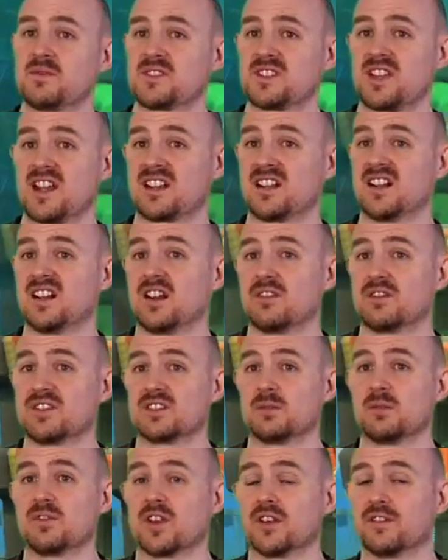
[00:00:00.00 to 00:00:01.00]
Secondly,
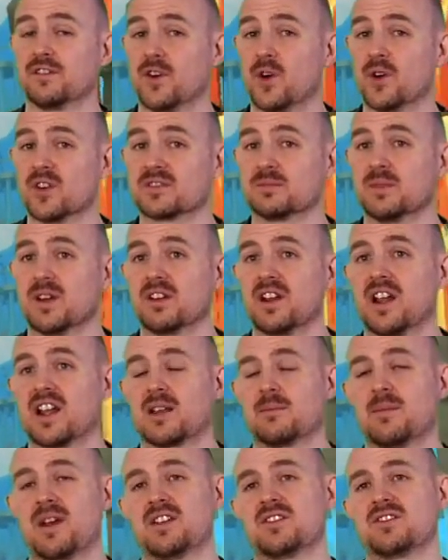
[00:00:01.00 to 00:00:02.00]
obviously we've got the forts mode
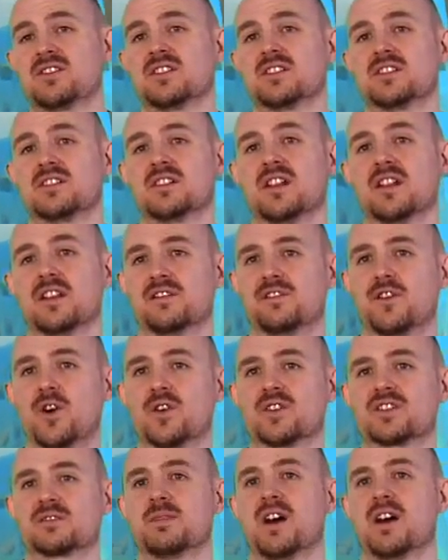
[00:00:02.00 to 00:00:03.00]
like I mentioned. Now the
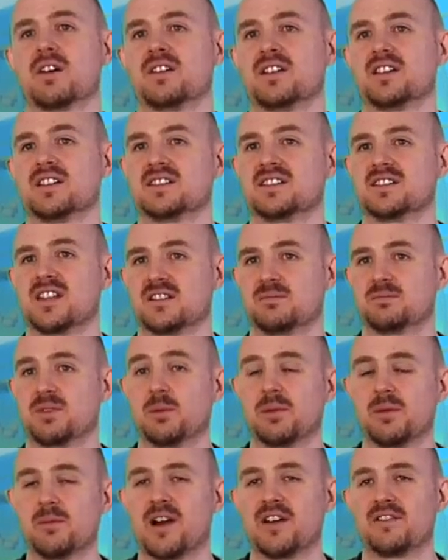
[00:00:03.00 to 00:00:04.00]
forts mode is
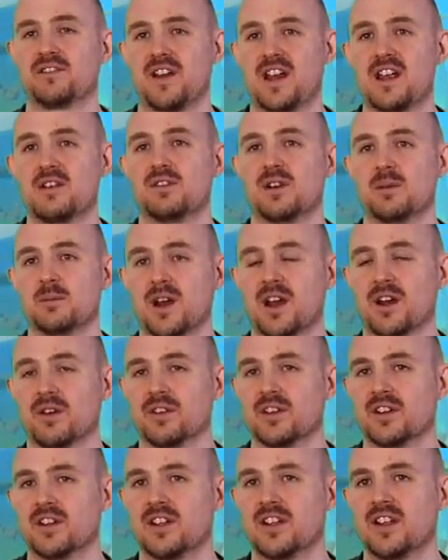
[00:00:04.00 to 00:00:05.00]
probably my favourite
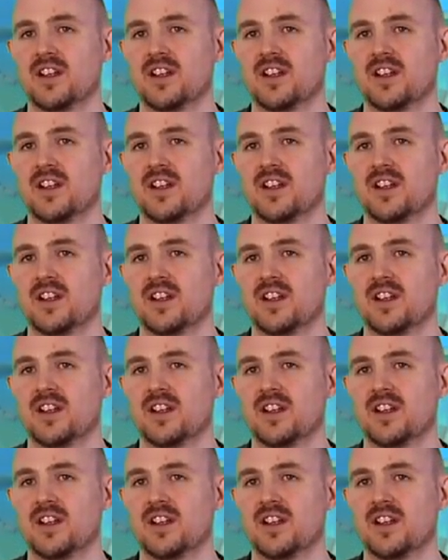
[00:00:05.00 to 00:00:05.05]
mode.